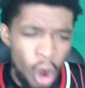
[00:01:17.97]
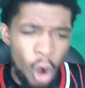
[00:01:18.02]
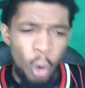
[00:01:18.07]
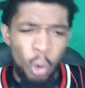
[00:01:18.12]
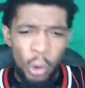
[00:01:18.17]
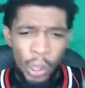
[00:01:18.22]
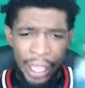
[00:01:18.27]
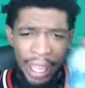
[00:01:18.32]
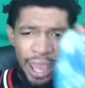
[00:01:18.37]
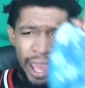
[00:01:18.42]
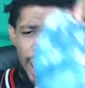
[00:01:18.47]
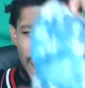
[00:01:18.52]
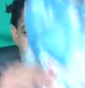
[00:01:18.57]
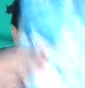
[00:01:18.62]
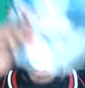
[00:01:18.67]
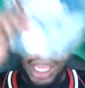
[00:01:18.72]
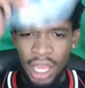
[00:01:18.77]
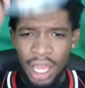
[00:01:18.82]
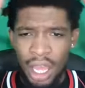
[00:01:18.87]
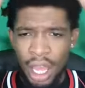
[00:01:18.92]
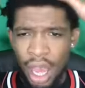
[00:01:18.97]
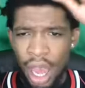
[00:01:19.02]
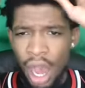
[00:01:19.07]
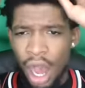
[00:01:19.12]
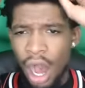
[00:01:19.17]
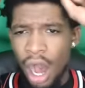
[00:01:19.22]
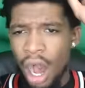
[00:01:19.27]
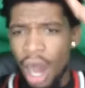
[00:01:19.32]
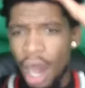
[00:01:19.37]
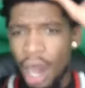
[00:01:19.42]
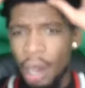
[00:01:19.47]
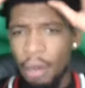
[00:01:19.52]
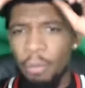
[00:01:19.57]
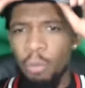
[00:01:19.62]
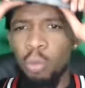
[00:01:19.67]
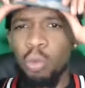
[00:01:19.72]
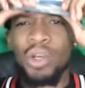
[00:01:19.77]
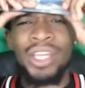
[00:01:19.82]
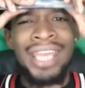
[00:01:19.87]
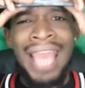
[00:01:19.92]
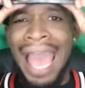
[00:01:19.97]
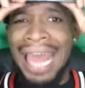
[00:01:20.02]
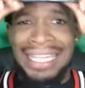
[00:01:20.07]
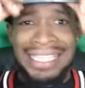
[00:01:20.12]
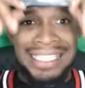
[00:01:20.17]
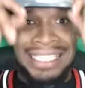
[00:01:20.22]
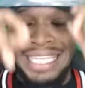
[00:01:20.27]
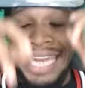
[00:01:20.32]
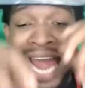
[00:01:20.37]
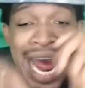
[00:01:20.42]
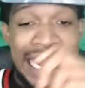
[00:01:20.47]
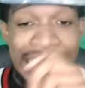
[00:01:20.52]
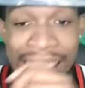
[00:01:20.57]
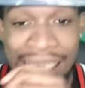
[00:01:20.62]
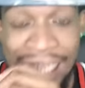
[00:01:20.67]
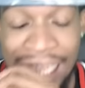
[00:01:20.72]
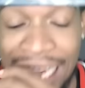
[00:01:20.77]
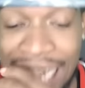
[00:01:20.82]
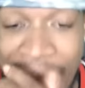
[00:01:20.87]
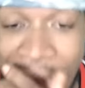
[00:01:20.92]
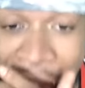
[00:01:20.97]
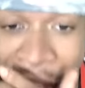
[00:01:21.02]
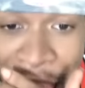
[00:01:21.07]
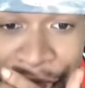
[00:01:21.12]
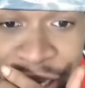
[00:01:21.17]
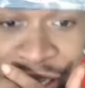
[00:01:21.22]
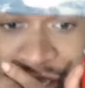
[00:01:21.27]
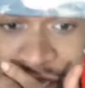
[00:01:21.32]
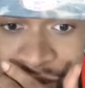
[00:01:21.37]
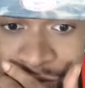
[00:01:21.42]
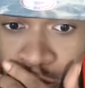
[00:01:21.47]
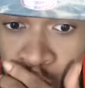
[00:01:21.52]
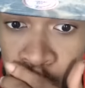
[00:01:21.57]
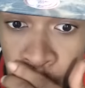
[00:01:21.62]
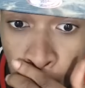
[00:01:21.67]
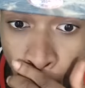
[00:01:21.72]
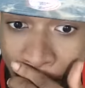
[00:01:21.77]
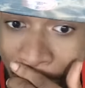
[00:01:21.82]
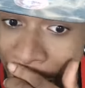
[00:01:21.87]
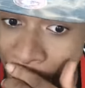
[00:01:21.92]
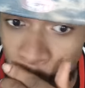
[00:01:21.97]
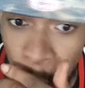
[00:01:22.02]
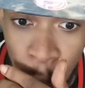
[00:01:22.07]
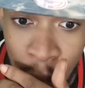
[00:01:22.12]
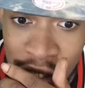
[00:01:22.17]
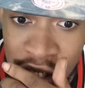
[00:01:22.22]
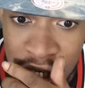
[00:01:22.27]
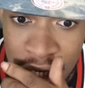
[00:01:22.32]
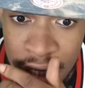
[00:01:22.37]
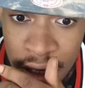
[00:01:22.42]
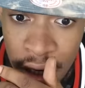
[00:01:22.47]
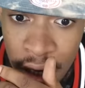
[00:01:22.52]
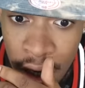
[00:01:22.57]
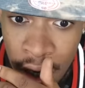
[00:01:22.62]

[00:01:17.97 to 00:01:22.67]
Okay. Um we gotta see that again. I I wasn't